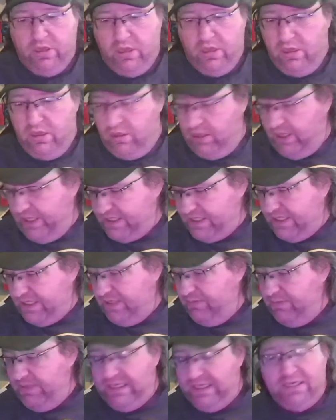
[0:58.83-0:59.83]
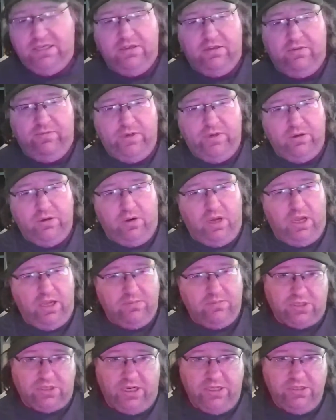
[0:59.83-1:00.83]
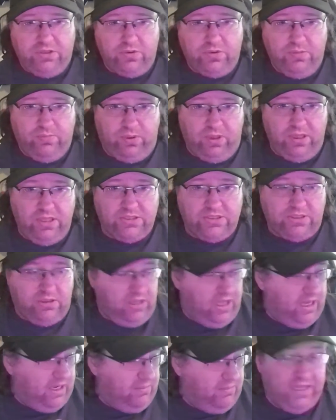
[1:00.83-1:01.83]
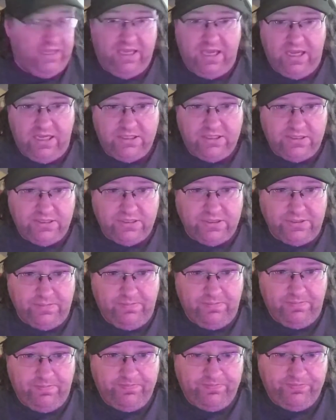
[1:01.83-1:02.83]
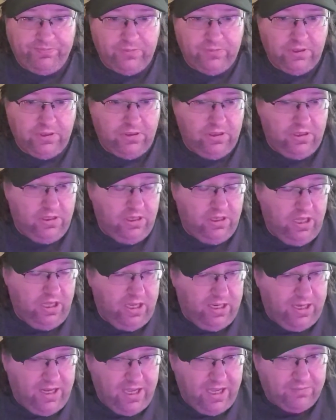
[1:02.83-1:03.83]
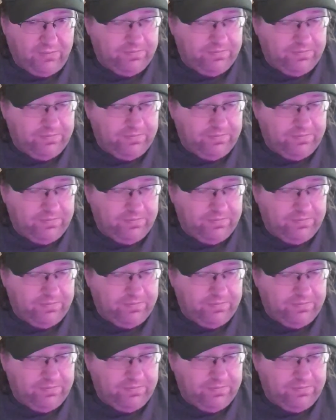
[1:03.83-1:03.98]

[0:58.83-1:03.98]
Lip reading: like I said in the beginning of the video, I'm trying to replace a lot of my cases and that.